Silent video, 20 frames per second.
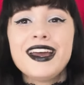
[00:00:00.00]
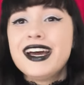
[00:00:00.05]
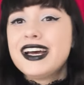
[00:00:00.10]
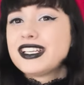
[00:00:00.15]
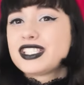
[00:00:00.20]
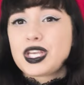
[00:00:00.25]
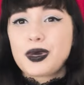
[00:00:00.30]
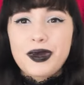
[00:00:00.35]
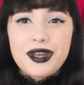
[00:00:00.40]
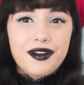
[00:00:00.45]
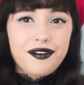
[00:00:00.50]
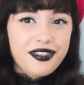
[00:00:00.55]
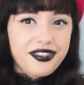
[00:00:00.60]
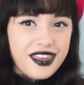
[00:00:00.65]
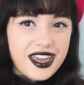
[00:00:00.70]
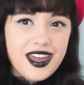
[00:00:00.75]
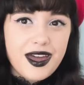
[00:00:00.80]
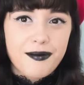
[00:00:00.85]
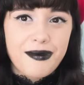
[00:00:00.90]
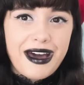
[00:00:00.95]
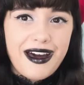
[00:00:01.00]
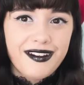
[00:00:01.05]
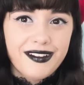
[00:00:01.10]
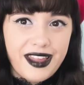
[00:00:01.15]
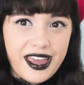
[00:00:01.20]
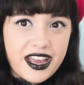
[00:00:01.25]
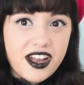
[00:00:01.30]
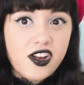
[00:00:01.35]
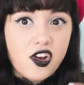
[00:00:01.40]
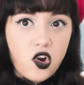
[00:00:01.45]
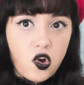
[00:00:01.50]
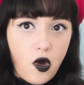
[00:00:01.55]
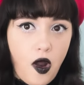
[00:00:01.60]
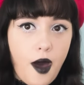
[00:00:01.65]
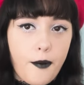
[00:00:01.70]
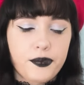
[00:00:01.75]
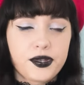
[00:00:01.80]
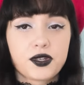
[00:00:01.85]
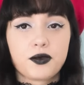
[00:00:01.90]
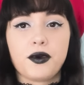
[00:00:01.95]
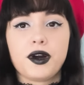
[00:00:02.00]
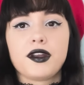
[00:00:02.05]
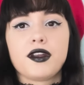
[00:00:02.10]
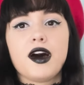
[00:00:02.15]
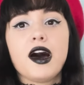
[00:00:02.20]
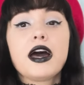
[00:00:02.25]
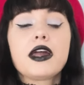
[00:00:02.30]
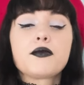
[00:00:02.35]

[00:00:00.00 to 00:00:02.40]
So we don't think about like crops and whatnot.